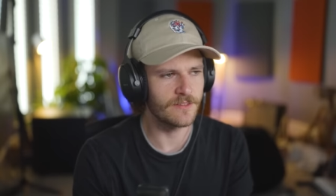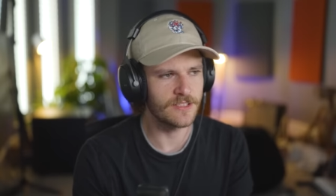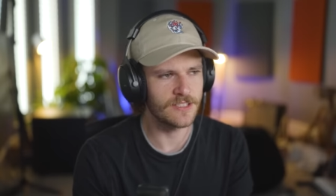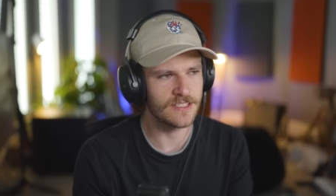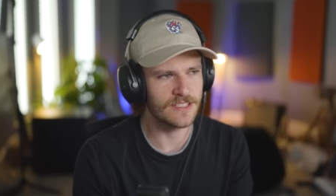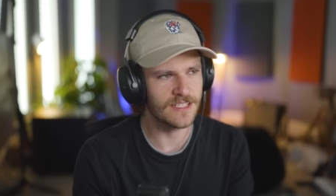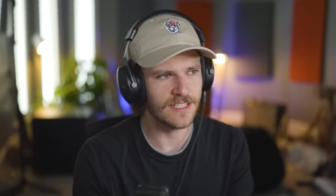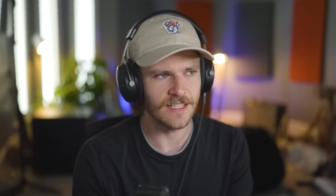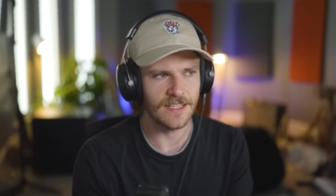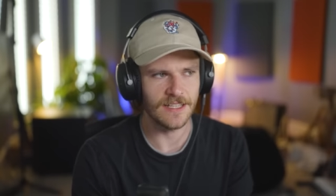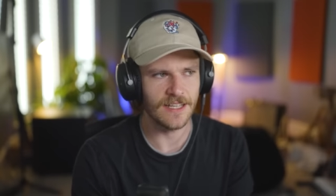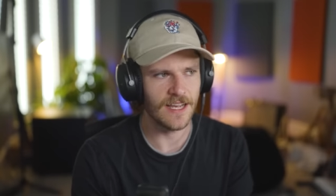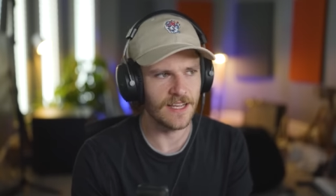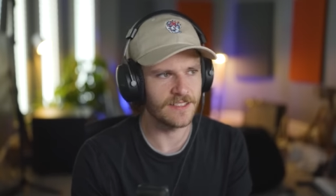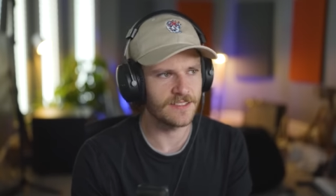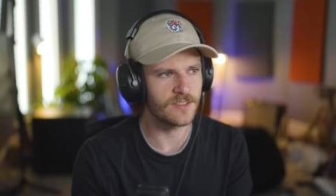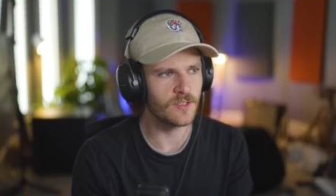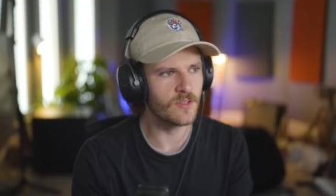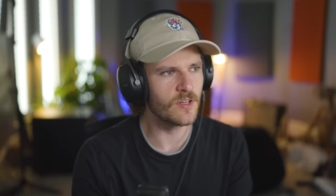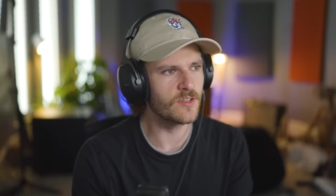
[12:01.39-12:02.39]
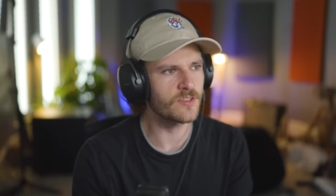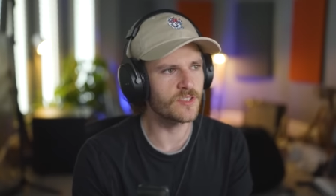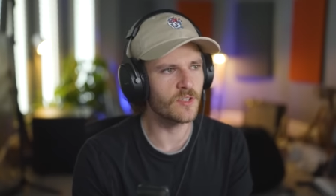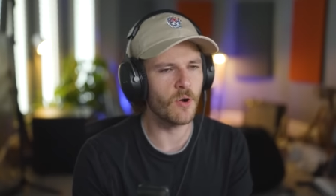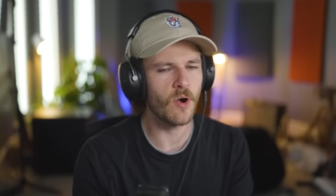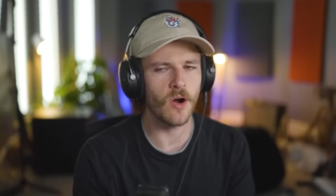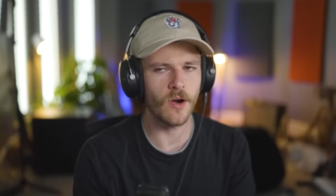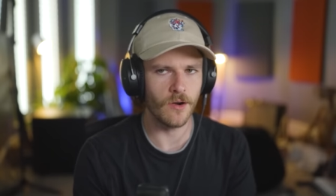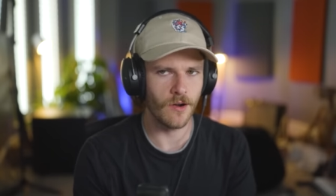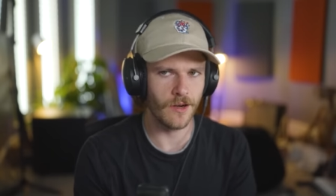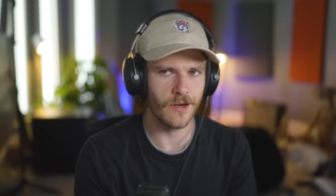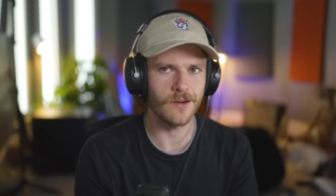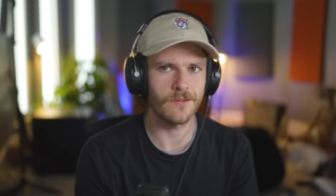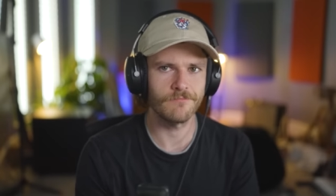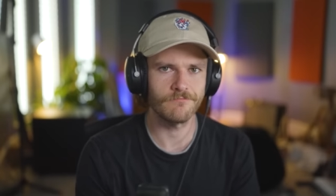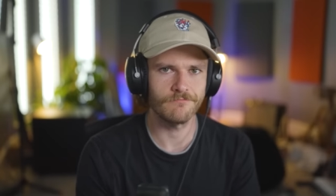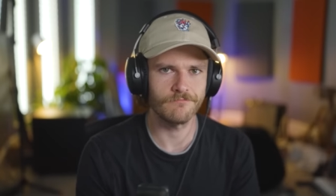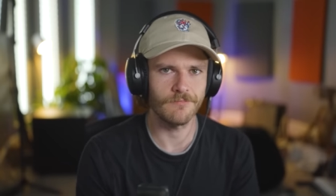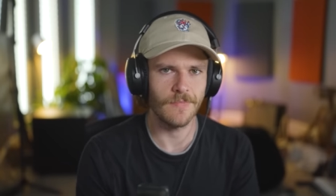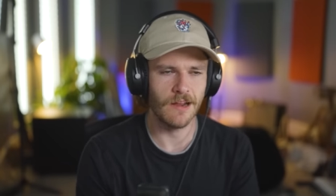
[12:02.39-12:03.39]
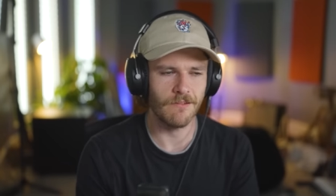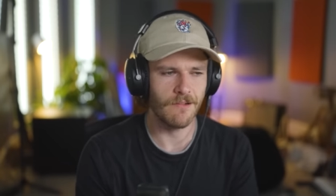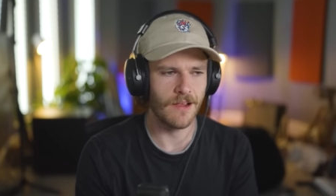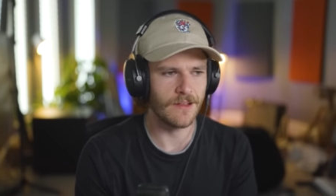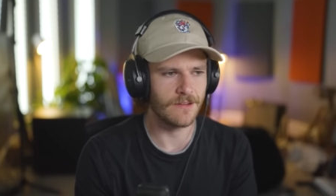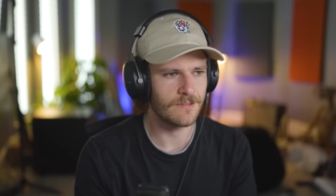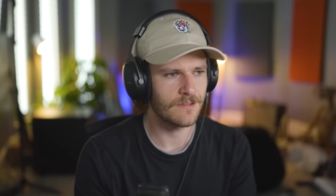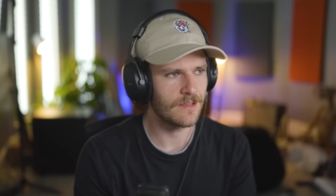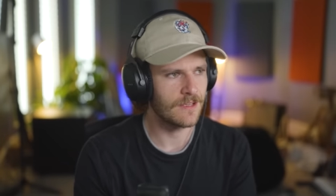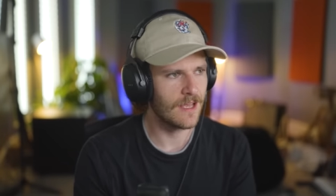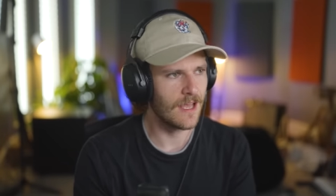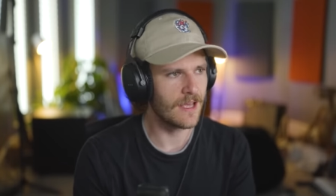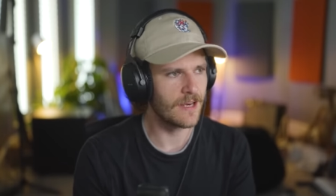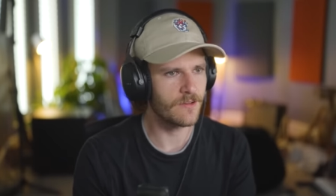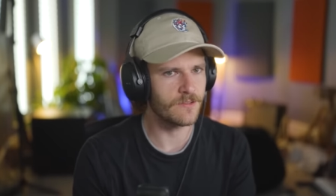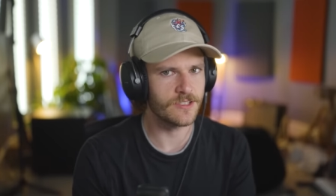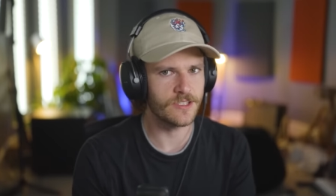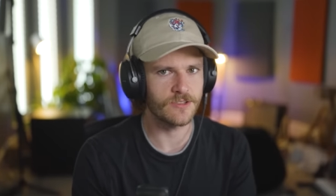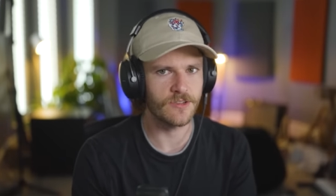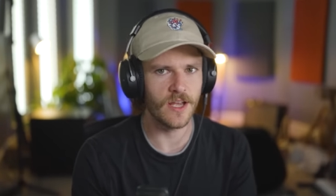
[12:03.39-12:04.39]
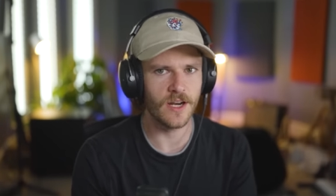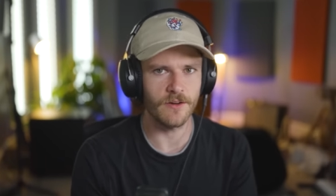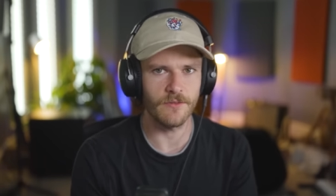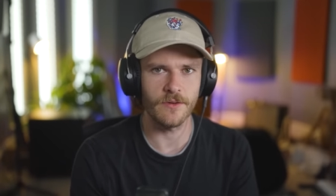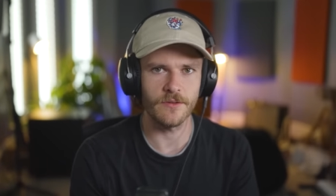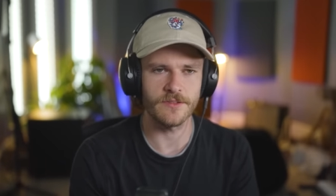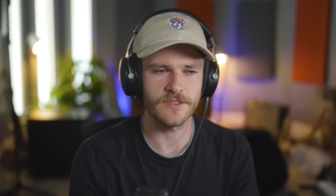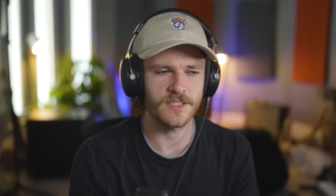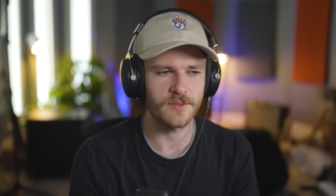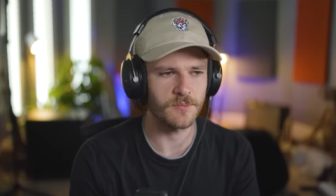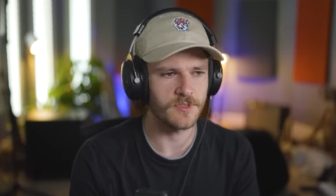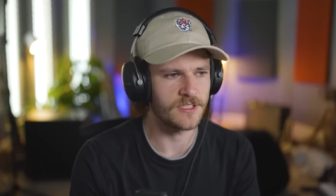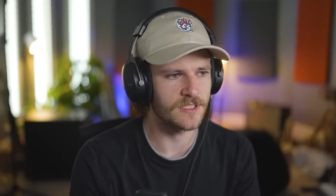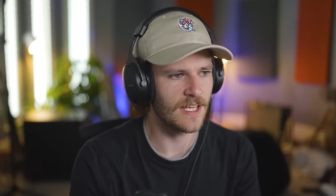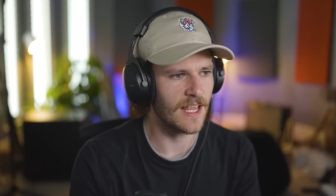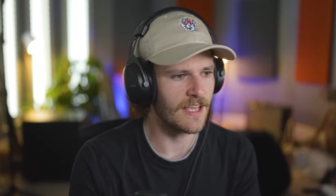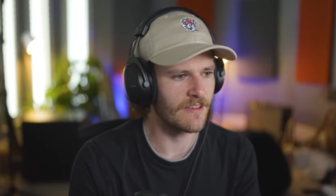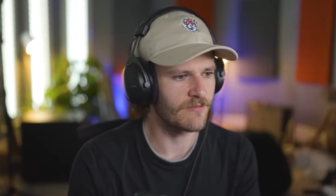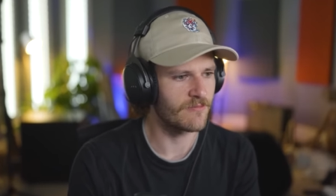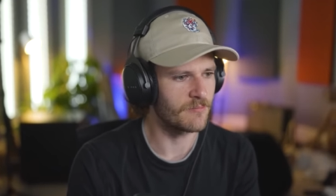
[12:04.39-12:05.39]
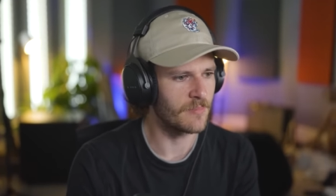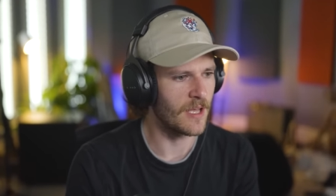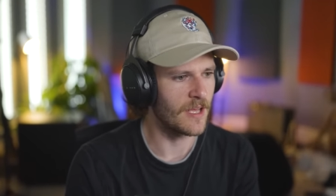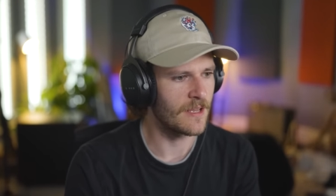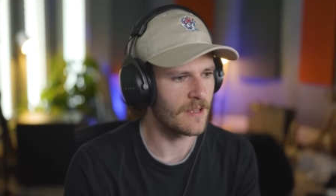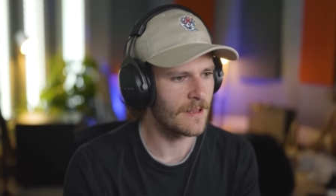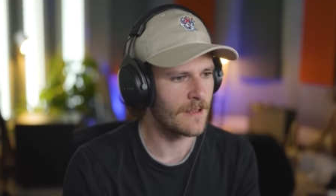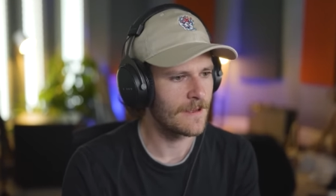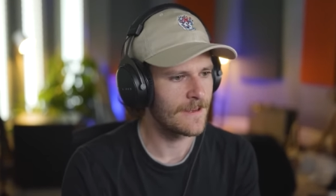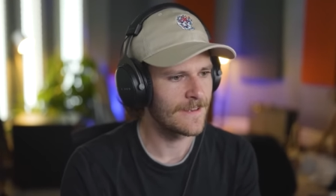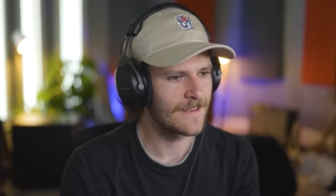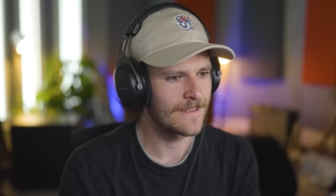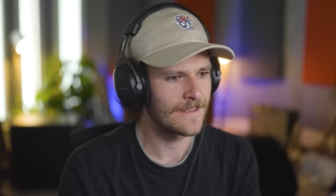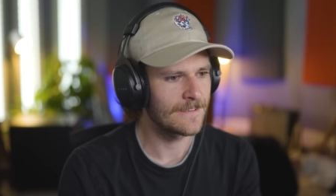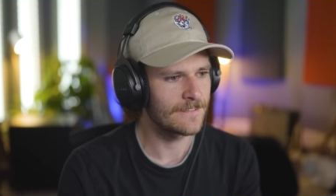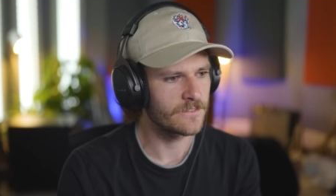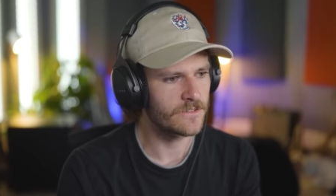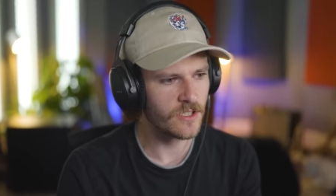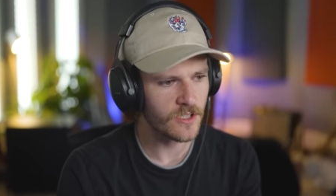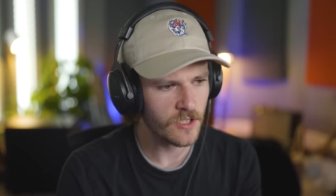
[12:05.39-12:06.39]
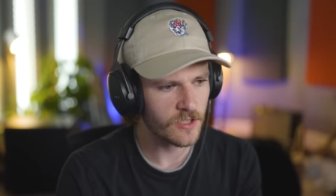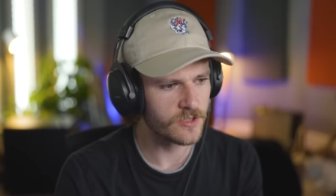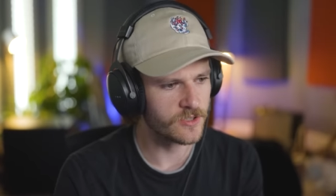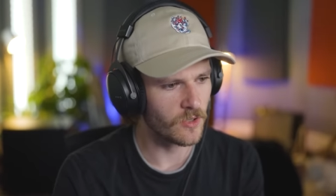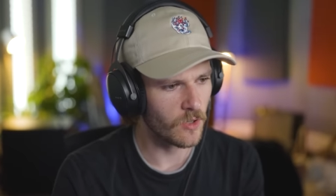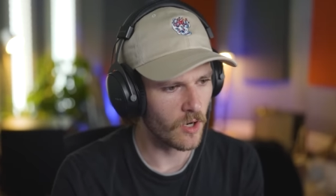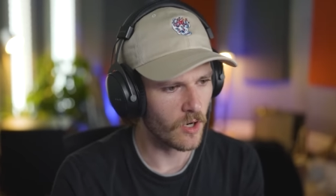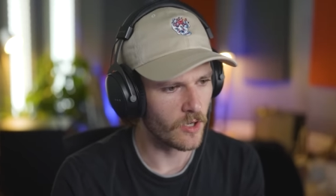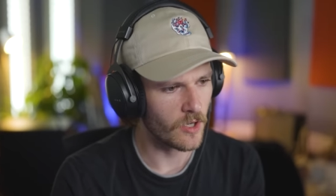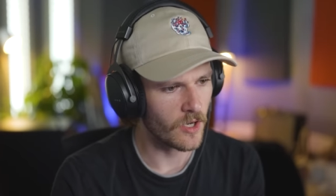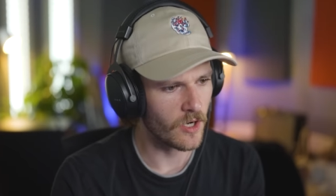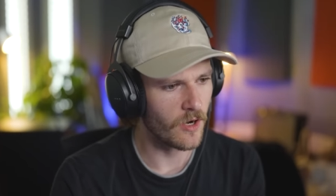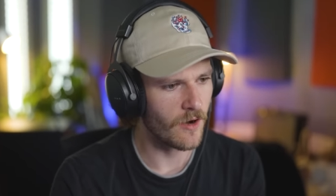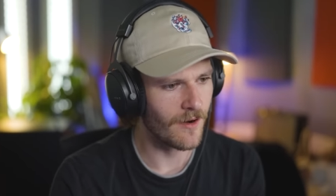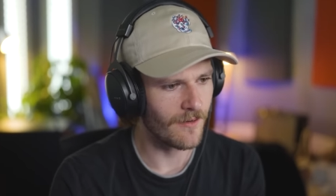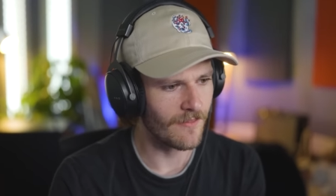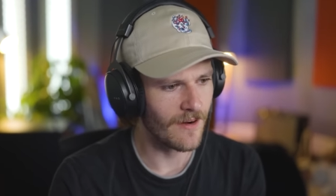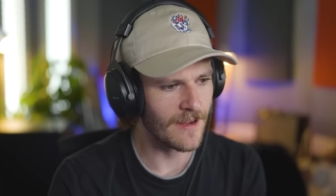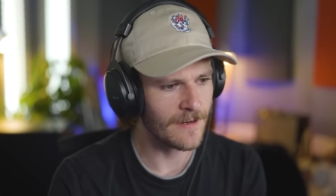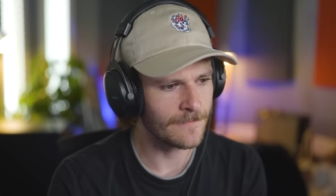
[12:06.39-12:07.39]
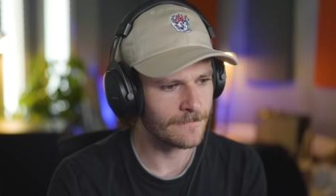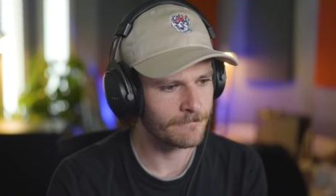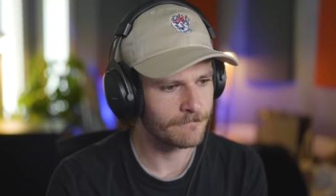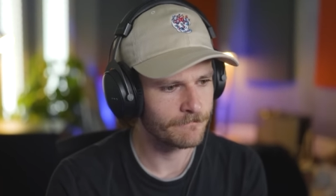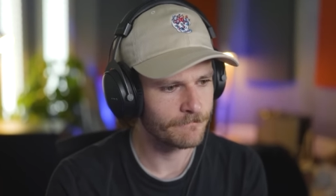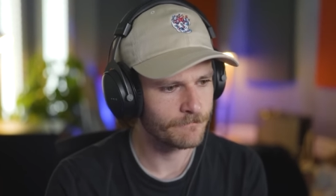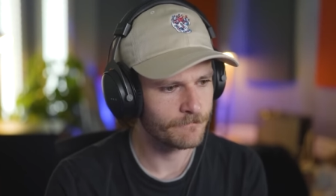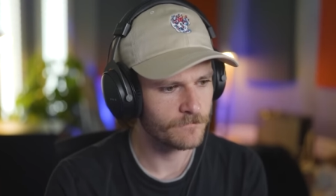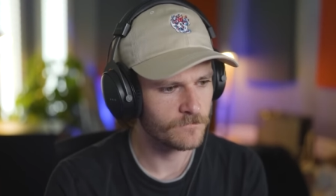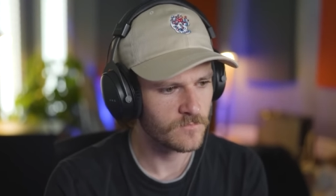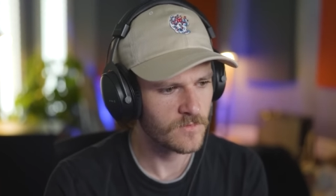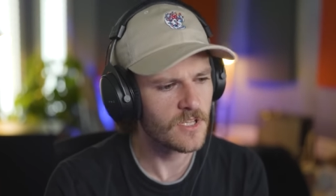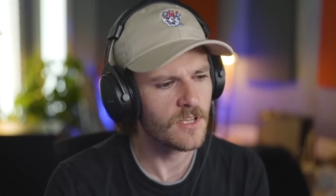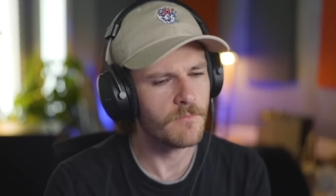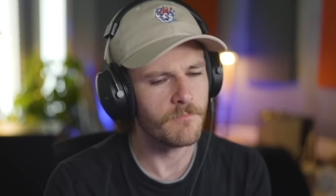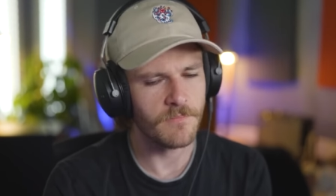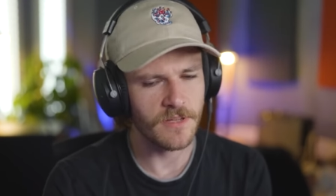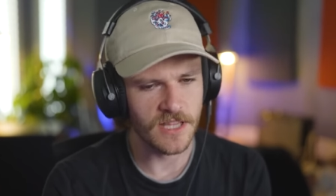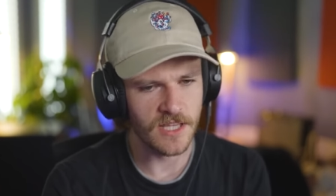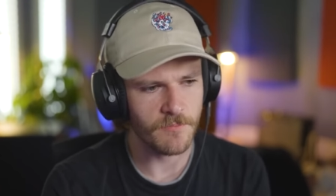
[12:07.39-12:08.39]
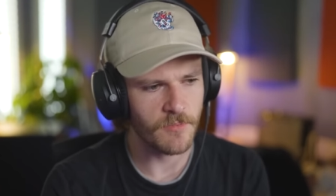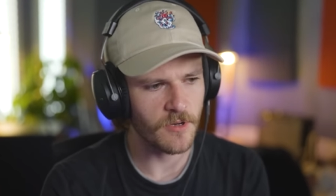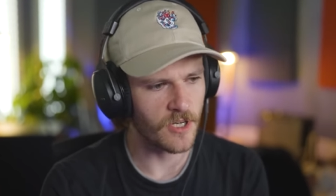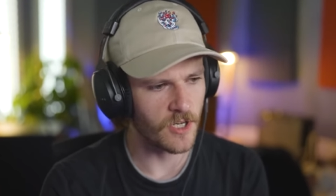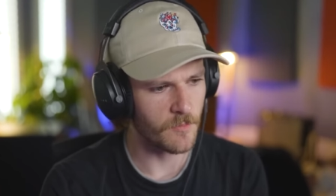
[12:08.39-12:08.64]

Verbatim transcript: just kidding, guys. Don't go so hard on her, all right? I know she tried to ruin someone's life, but don't go so hard on her, all right? Be the bigger